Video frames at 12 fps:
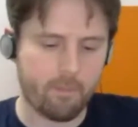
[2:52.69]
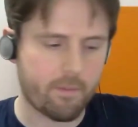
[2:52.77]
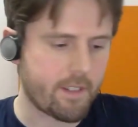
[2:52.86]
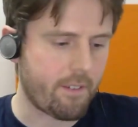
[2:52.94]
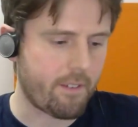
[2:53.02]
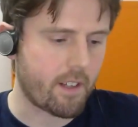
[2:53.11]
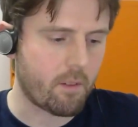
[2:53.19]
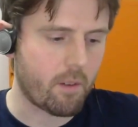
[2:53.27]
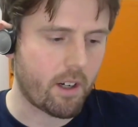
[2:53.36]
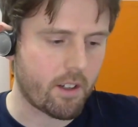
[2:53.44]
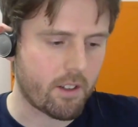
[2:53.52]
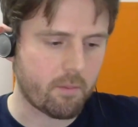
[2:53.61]
definitely
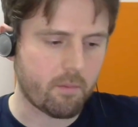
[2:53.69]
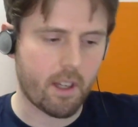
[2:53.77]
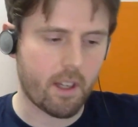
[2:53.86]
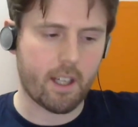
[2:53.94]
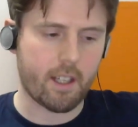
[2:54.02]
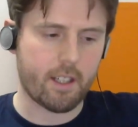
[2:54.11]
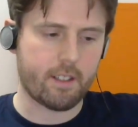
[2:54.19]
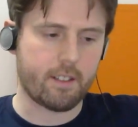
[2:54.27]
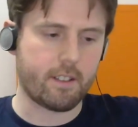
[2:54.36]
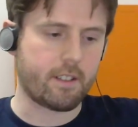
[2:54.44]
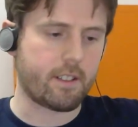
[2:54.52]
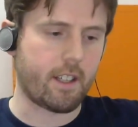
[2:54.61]
aware of them
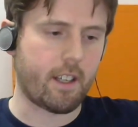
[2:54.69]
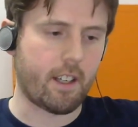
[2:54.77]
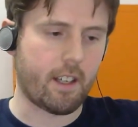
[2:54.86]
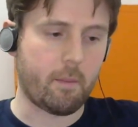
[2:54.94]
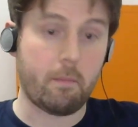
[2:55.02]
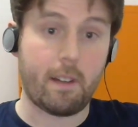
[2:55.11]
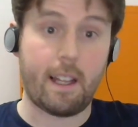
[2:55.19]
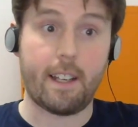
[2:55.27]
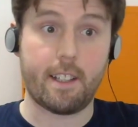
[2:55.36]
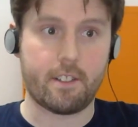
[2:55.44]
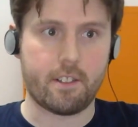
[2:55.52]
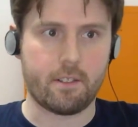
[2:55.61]
and
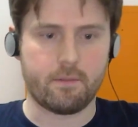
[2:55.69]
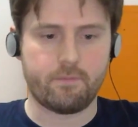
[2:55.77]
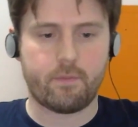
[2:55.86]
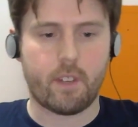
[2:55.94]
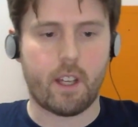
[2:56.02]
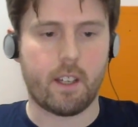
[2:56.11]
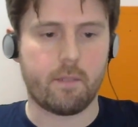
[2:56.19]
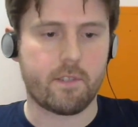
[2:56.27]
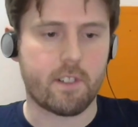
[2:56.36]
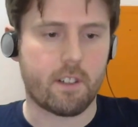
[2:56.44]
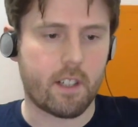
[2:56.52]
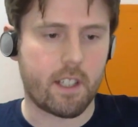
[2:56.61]
planning to.
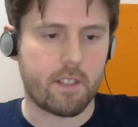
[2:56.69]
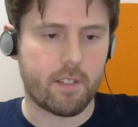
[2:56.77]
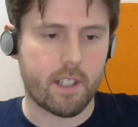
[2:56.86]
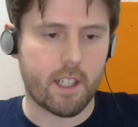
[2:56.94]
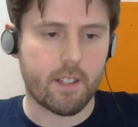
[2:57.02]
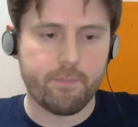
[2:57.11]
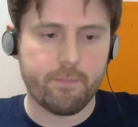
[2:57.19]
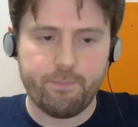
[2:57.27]
Certainly in V8.